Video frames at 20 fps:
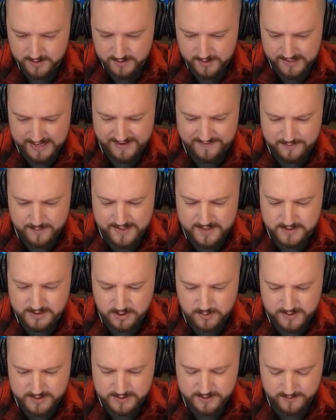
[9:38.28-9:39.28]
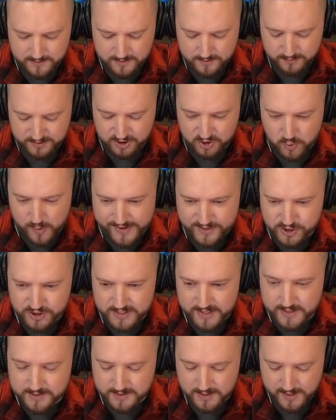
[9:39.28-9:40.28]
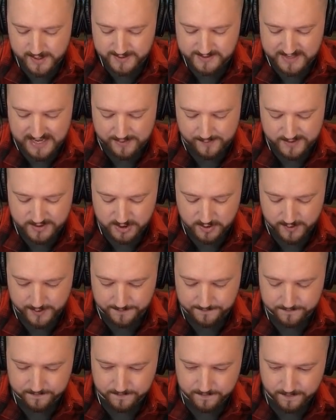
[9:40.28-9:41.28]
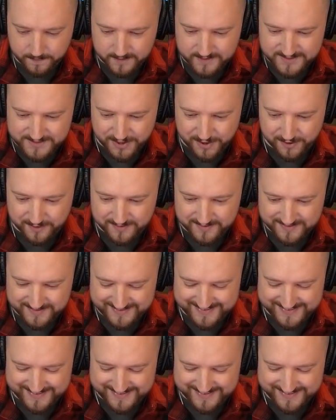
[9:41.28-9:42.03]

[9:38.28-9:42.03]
I think we can do it, but the question is, is can we do it? Sir.